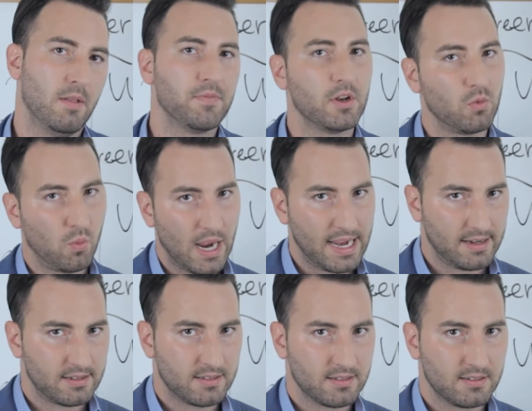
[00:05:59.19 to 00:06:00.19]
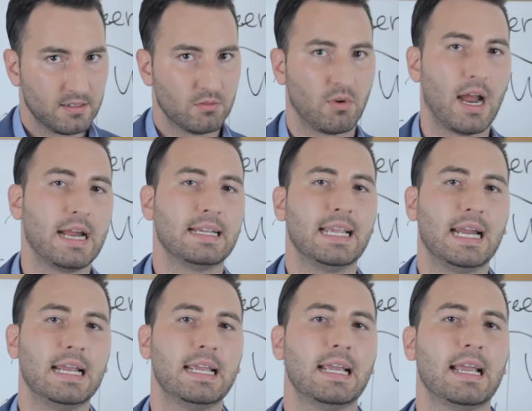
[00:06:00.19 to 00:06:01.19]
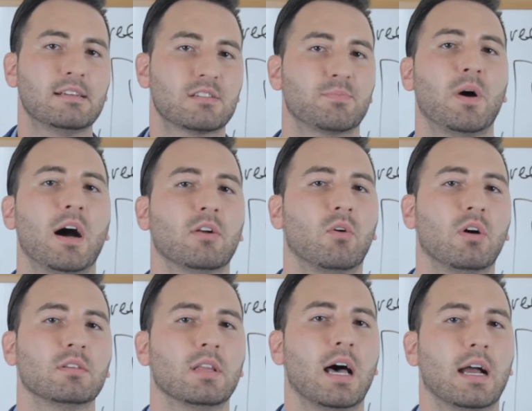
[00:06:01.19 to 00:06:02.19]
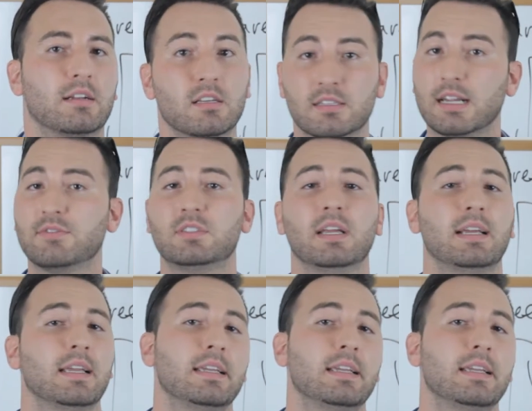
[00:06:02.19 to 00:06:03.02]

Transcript: then wait, right? Getting a spot on lock doesn't have to take